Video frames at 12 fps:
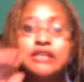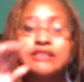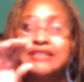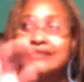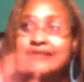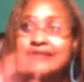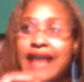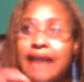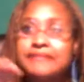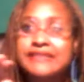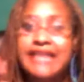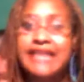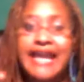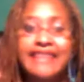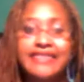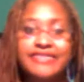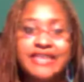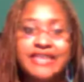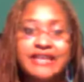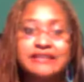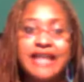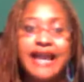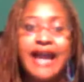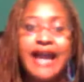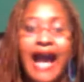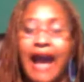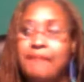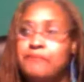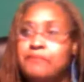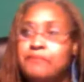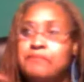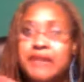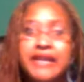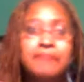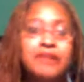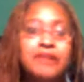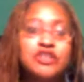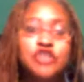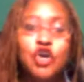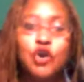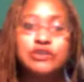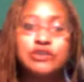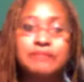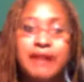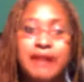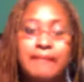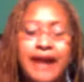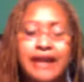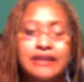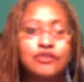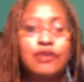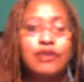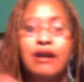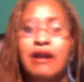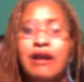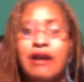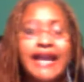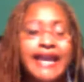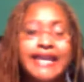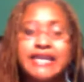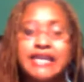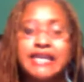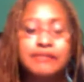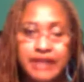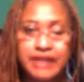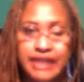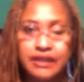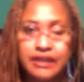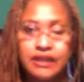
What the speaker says: To stop saying the things like money burns a hole in my pocket, or I can't keep money.